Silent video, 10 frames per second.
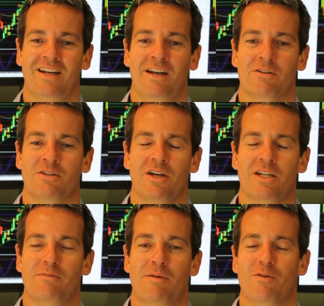No, it's not.
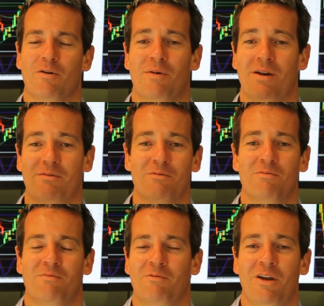It's a bit more, but
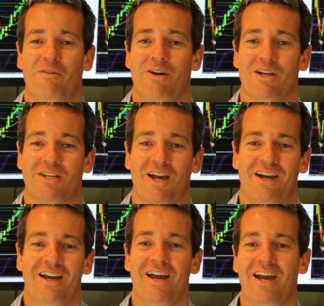whatever it is,
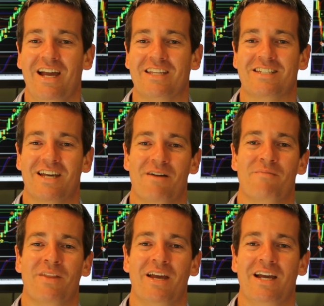it's
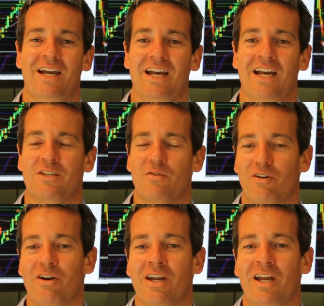
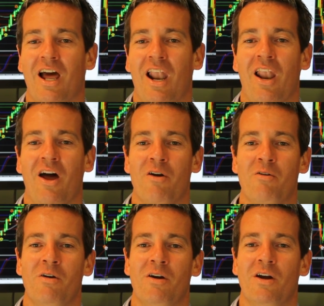very
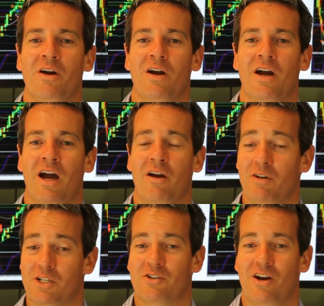low
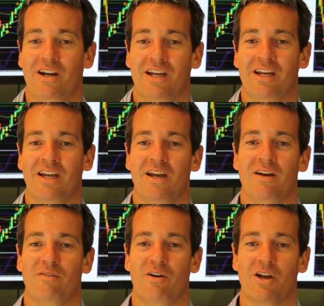risk trading,
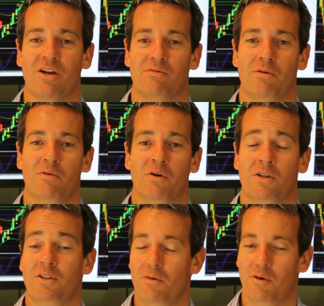very good
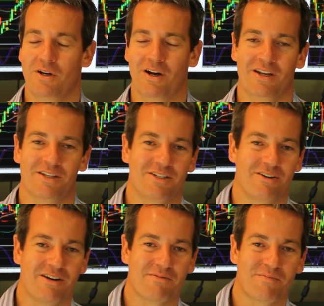reward. 2.9,
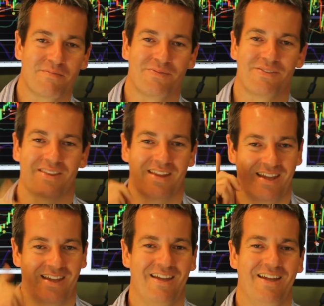sorry.
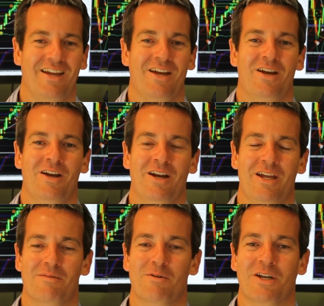Early
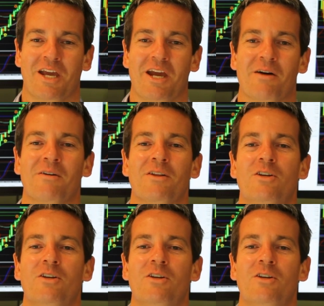in the morning here.